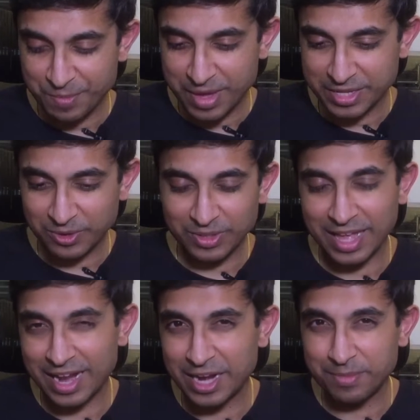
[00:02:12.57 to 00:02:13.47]
it's got
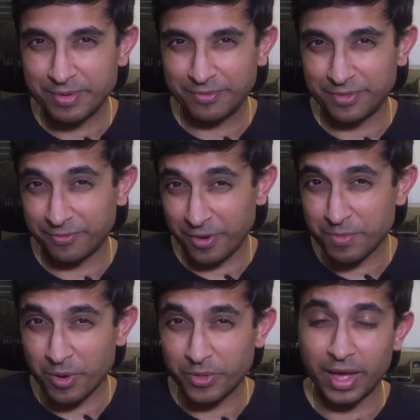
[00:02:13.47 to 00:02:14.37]
that element of the
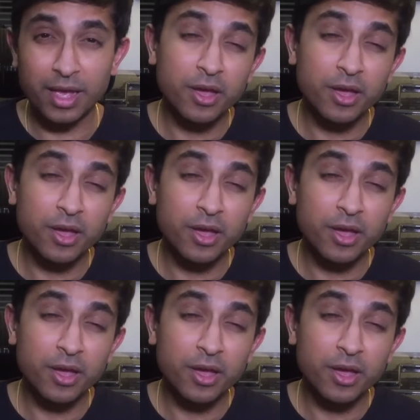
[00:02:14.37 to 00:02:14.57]
FOMO there,